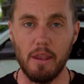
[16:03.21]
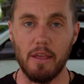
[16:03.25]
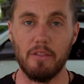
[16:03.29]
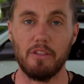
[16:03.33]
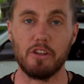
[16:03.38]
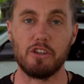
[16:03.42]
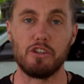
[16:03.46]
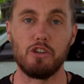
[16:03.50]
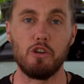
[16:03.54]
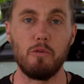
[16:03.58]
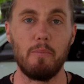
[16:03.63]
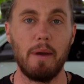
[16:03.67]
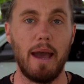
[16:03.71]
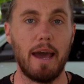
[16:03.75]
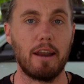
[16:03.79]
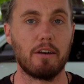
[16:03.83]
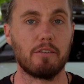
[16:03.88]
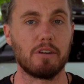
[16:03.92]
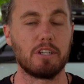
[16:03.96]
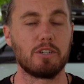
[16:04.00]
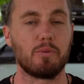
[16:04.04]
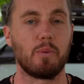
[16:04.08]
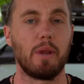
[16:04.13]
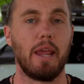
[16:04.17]
The two
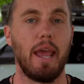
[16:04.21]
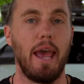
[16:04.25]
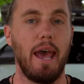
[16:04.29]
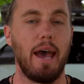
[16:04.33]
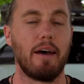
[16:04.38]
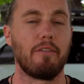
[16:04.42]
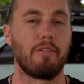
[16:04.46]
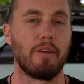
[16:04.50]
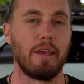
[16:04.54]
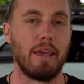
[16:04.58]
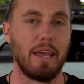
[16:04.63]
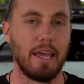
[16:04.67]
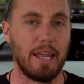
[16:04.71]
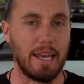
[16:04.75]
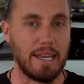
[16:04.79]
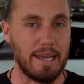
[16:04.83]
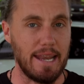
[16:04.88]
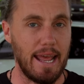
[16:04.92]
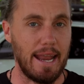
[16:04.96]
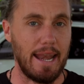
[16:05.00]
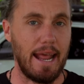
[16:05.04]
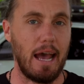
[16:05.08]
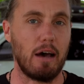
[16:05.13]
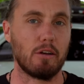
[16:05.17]
batteries we have
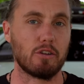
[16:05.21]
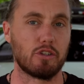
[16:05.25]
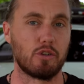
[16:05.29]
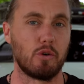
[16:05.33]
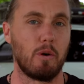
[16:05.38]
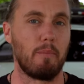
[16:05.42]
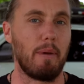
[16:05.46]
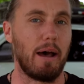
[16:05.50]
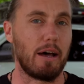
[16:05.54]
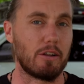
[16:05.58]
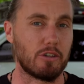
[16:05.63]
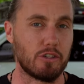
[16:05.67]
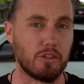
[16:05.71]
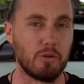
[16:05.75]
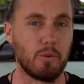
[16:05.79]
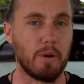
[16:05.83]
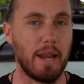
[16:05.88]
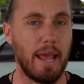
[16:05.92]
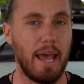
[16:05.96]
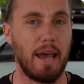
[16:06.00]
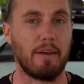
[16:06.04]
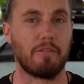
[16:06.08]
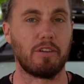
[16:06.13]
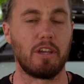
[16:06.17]
net out to about two
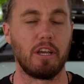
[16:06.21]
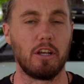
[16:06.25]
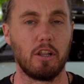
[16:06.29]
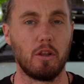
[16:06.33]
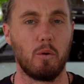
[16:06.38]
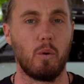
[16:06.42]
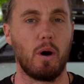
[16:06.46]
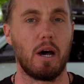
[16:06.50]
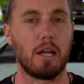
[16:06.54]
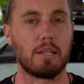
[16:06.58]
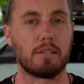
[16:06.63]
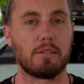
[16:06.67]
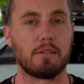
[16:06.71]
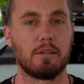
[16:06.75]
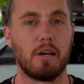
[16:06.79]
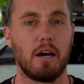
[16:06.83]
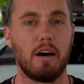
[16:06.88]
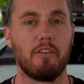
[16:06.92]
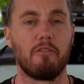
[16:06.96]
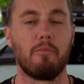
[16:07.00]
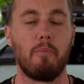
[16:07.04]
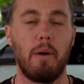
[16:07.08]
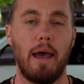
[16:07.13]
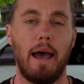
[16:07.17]
and a half kilowatts
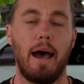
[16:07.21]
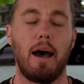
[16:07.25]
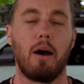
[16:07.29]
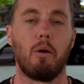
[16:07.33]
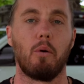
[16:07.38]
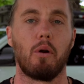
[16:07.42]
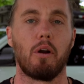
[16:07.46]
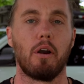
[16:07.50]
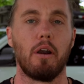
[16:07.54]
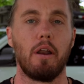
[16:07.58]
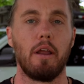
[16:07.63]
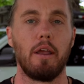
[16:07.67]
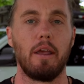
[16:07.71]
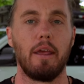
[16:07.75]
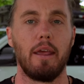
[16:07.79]
of power.